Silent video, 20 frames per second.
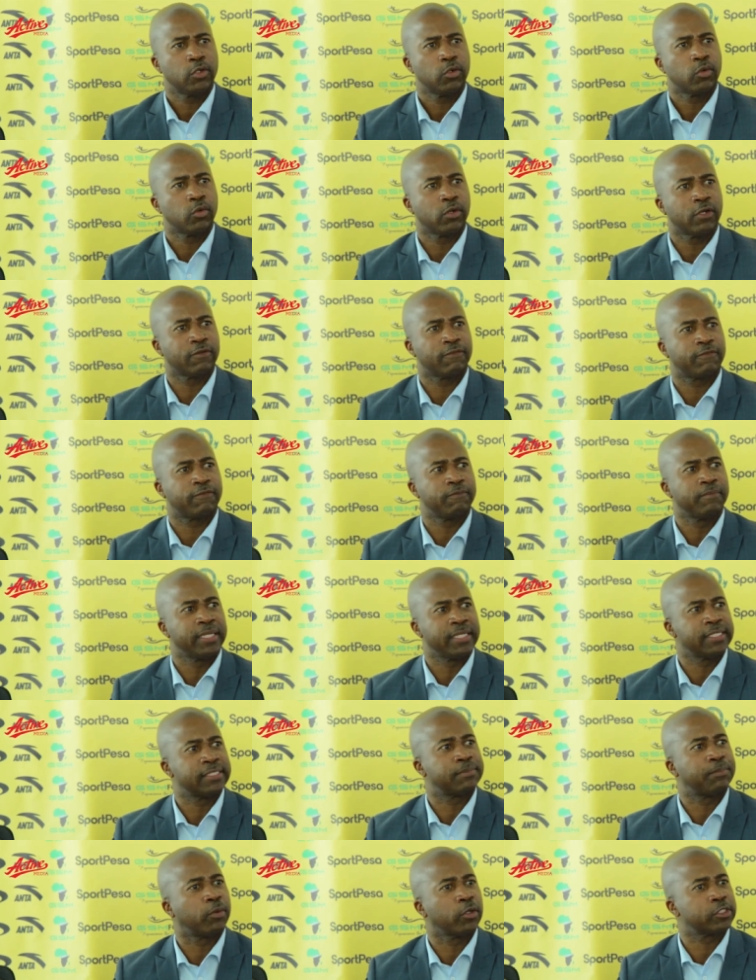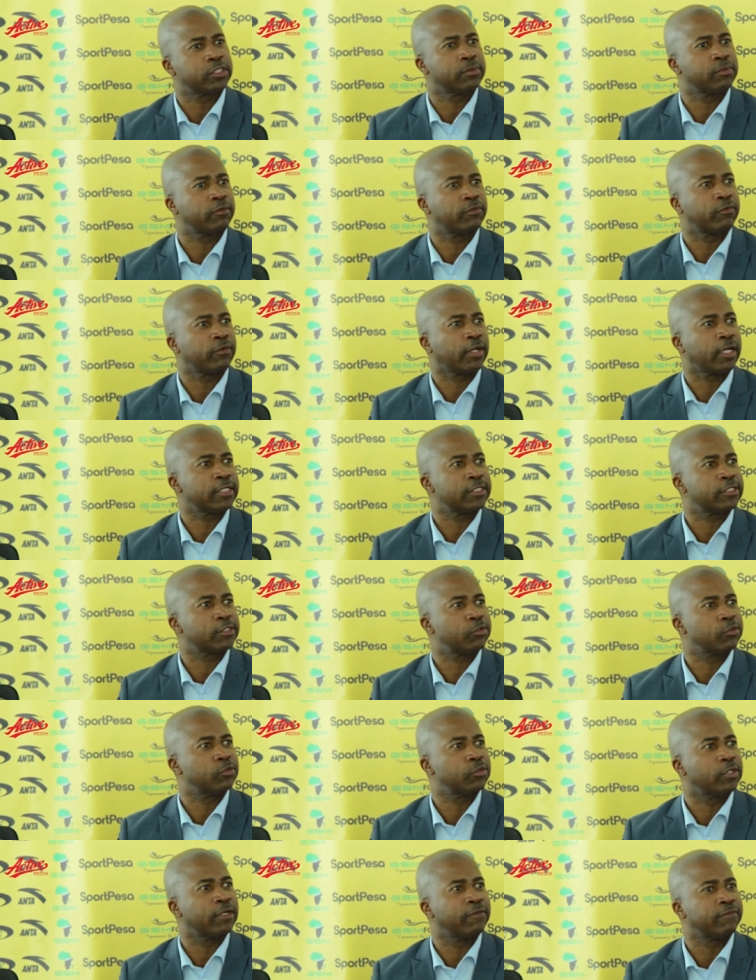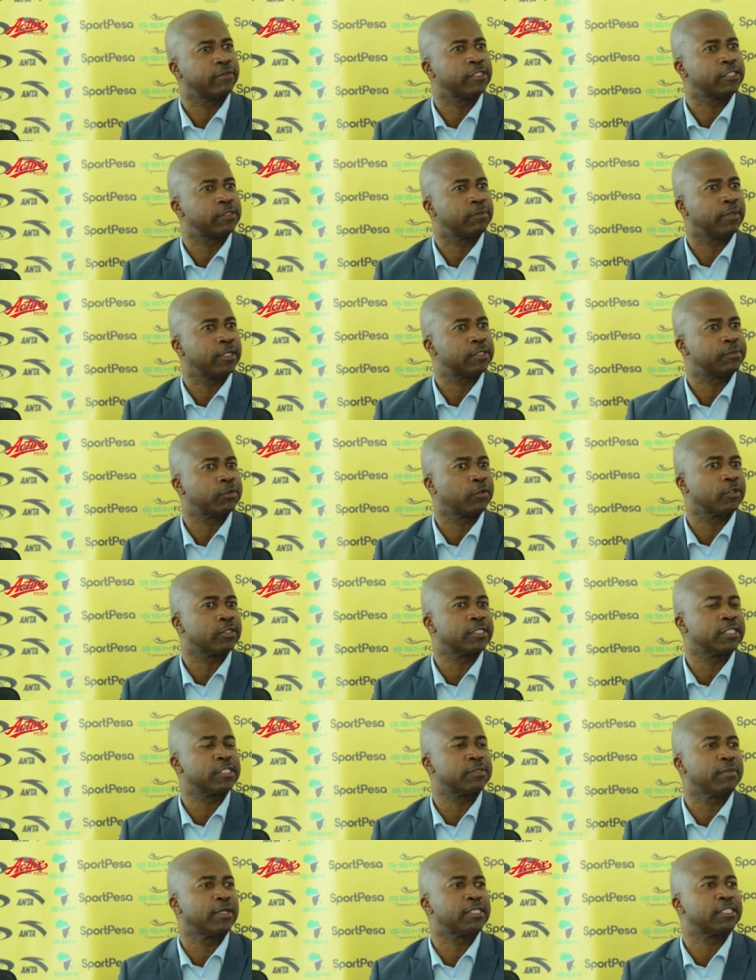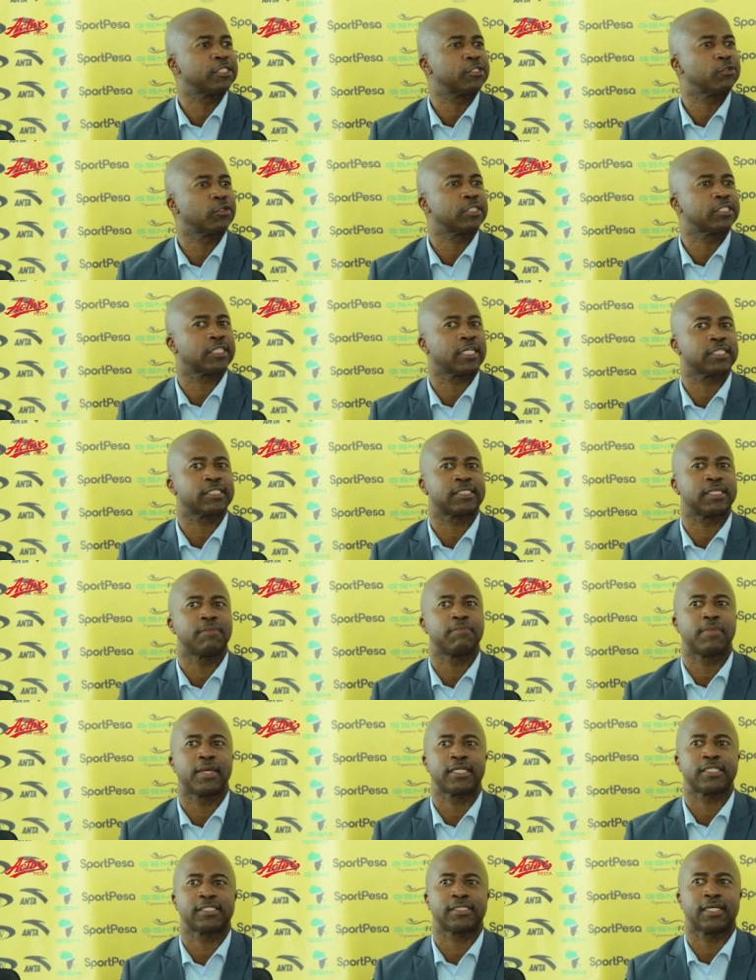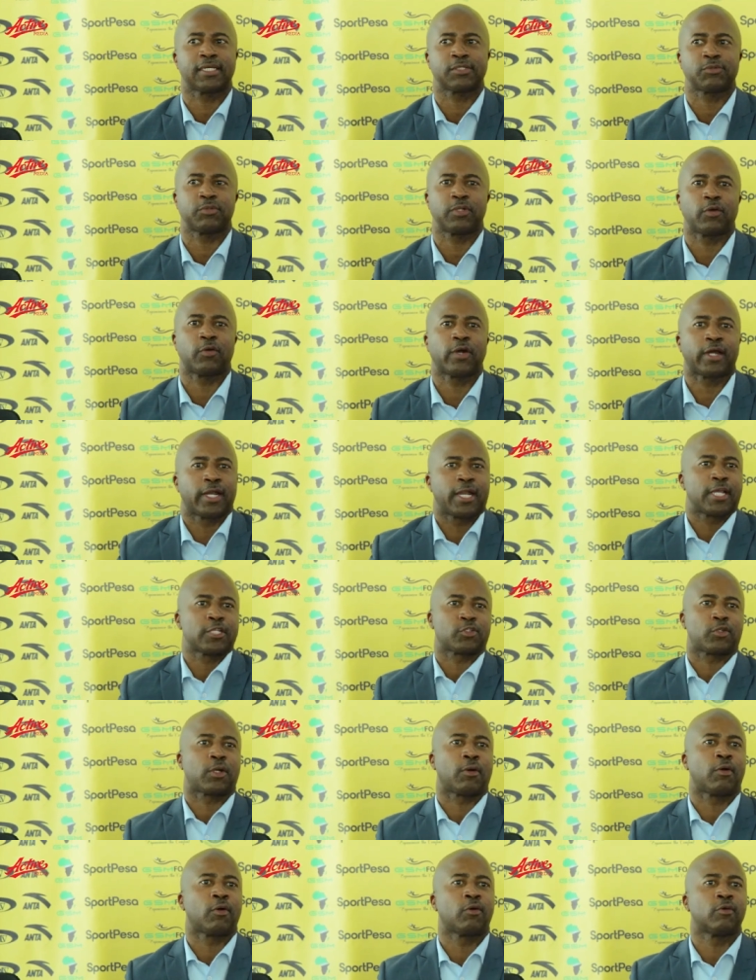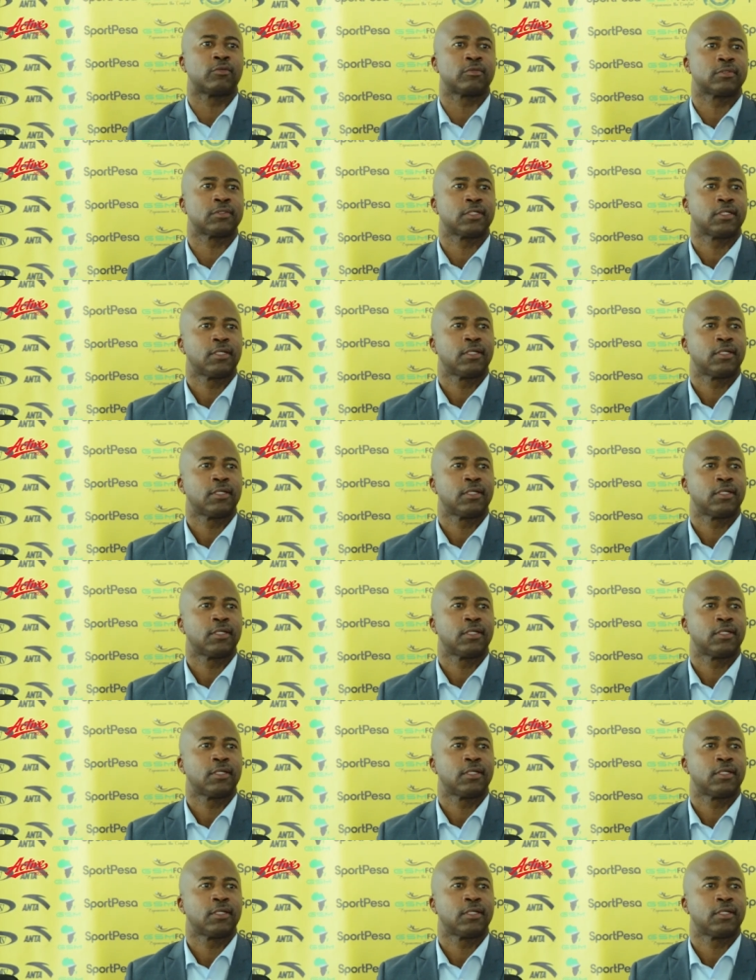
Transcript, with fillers: who have made it possible for us to have this match, because this match is not just a match that we organize on our own.